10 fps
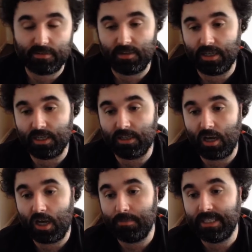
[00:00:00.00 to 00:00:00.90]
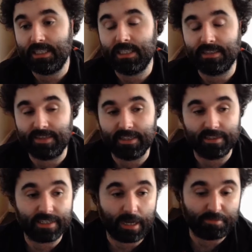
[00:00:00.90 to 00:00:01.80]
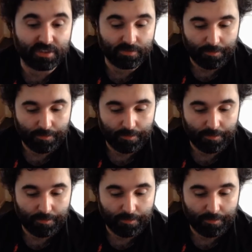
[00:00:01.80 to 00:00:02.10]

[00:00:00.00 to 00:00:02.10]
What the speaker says: army get taken captive.